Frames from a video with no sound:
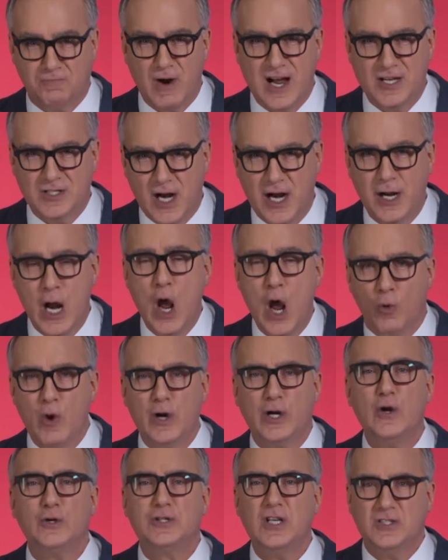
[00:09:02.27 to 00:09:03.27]
of president
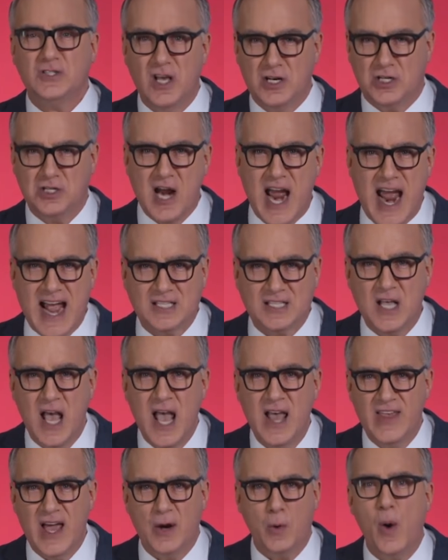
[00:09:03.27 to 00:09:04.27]
reduces the chance
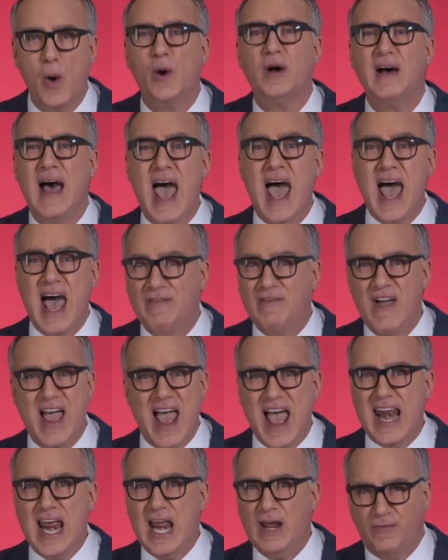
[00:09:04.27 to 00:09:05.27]
that we will have
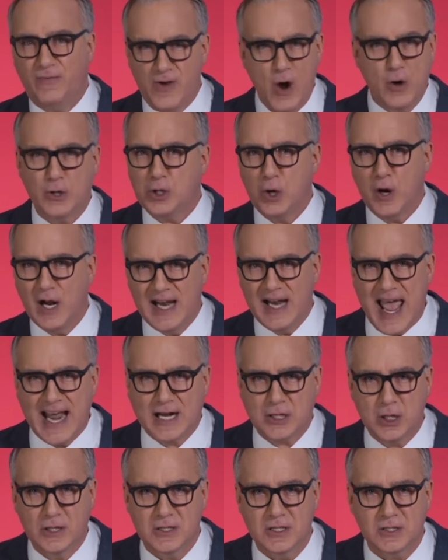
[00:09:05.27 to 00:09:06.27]
any future
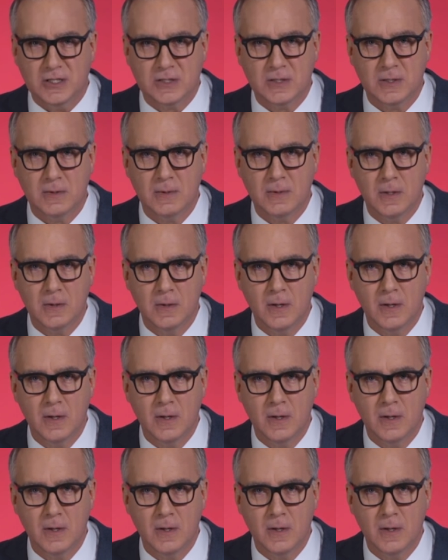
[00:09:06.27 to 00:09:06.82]
elections.